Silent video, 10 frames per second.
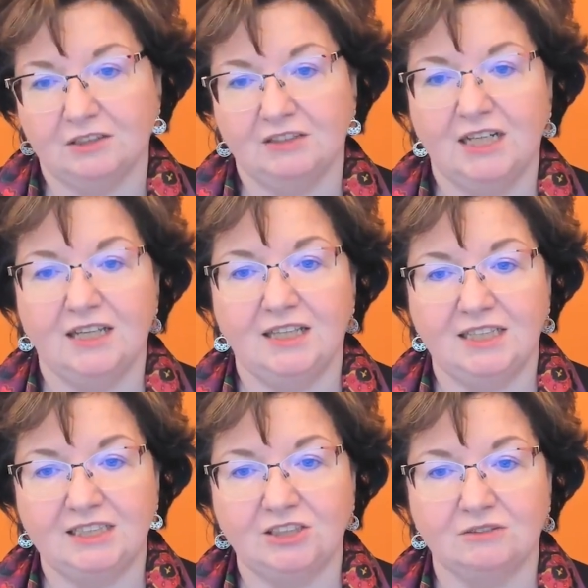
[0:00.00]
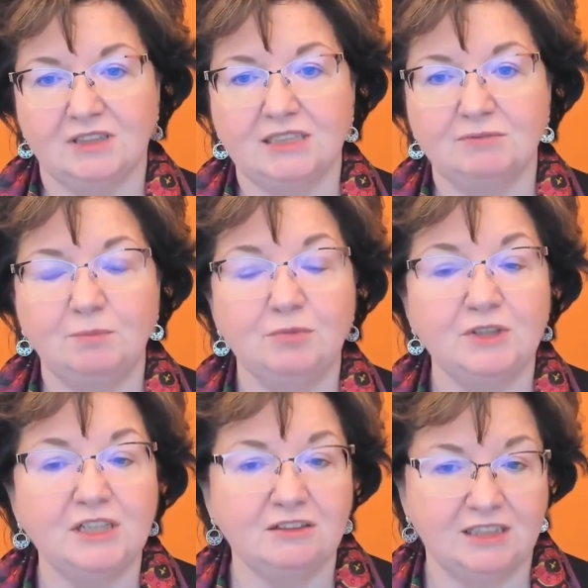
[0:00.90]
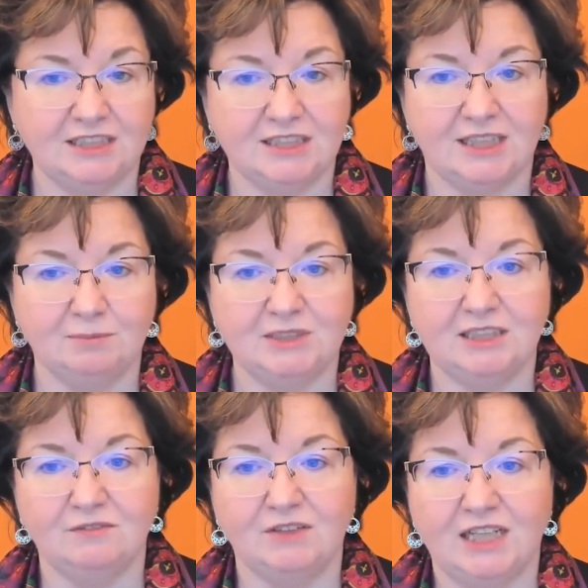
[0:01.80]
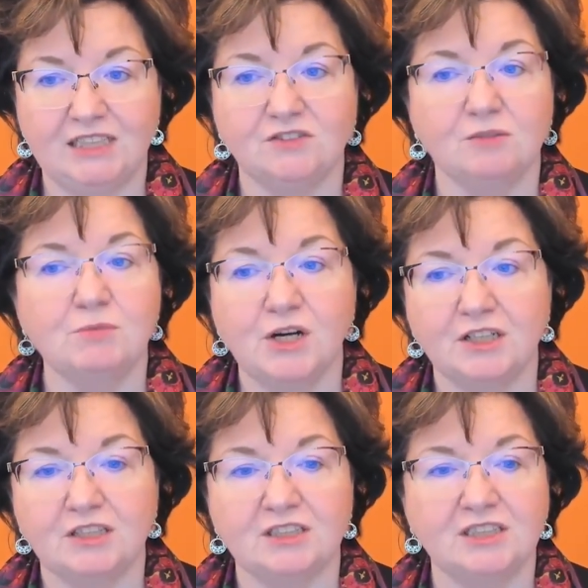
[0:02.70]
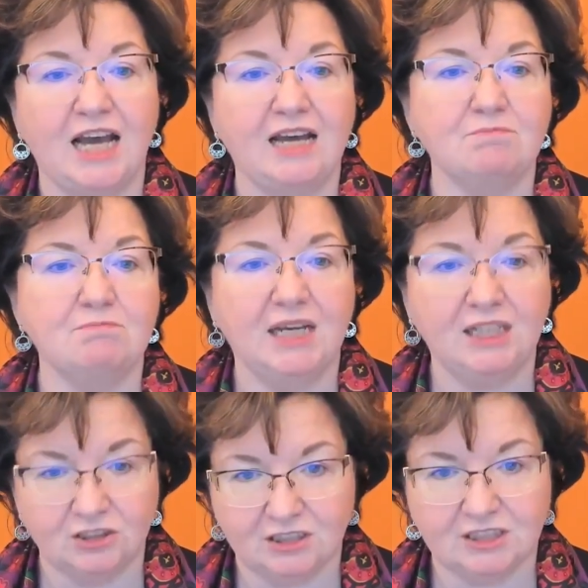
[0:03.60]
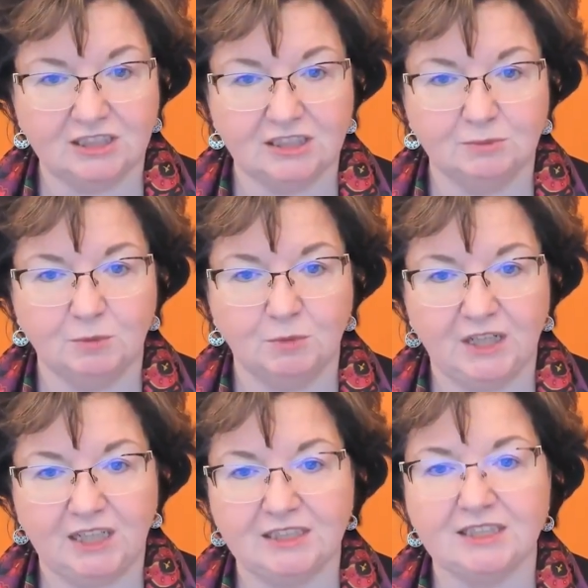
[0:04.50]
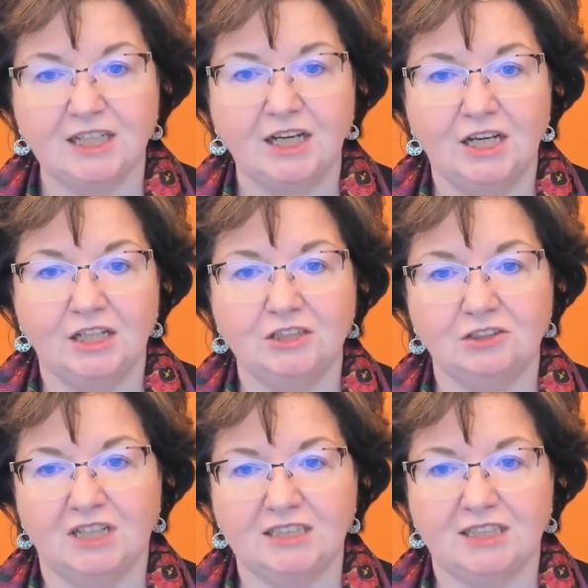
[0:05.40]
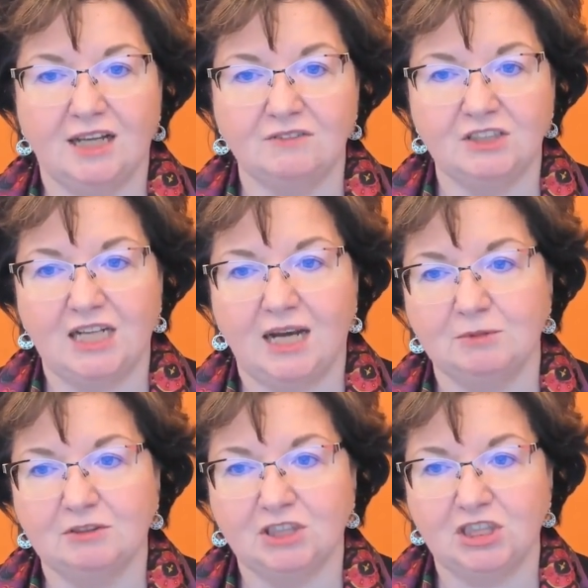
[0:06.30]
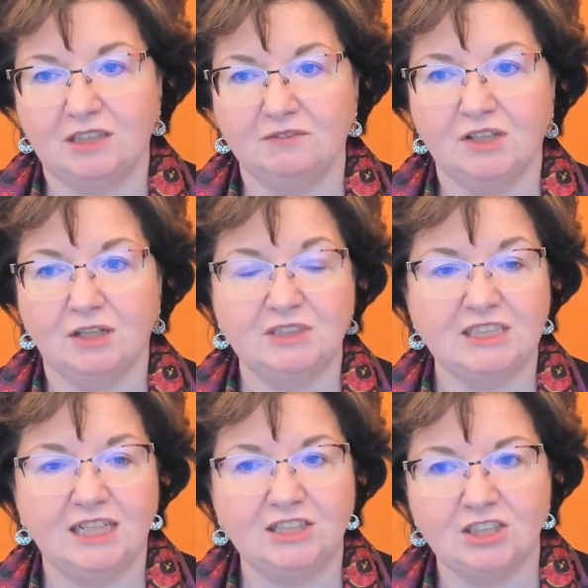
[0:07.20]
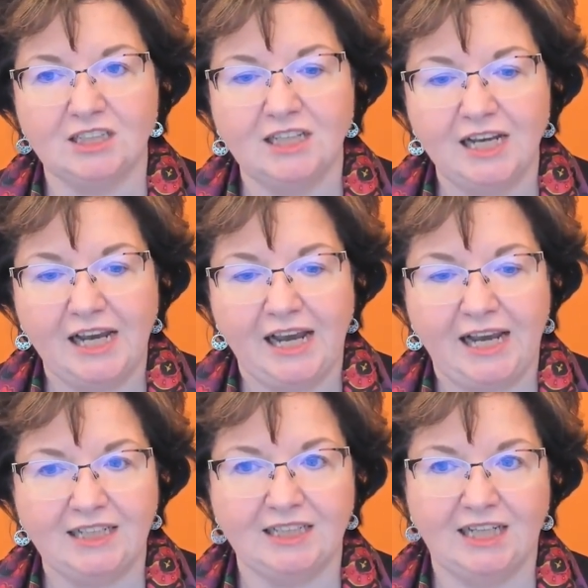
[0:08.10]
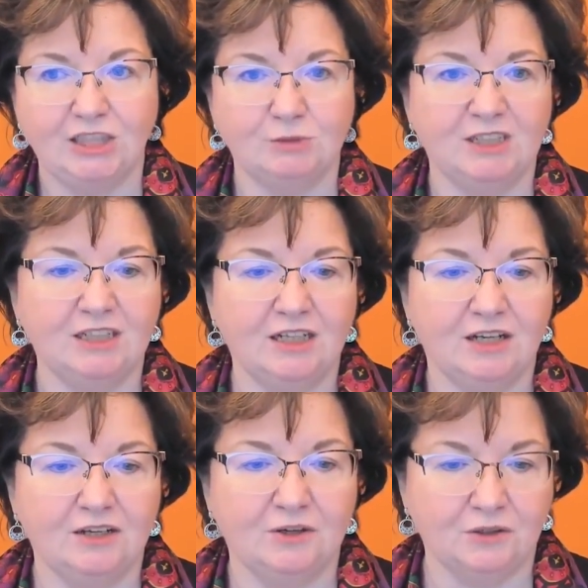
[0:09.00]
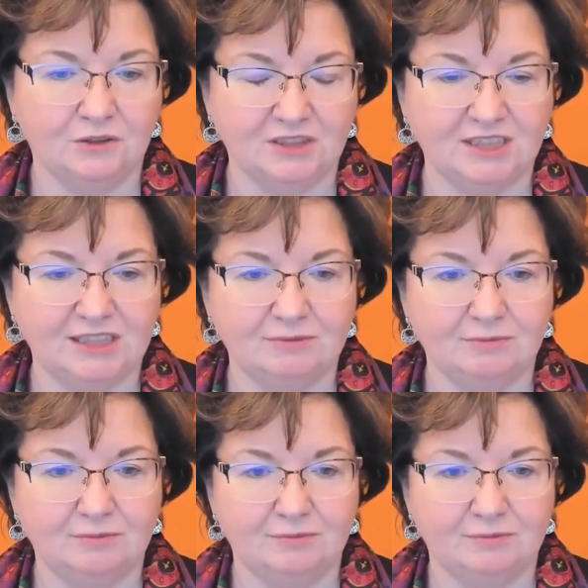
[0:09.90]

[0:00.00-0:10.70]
you these stories. We bring you these tips and advice from marketers at major consumer brands who trust CleverTap to achieve their retention and engagement goals.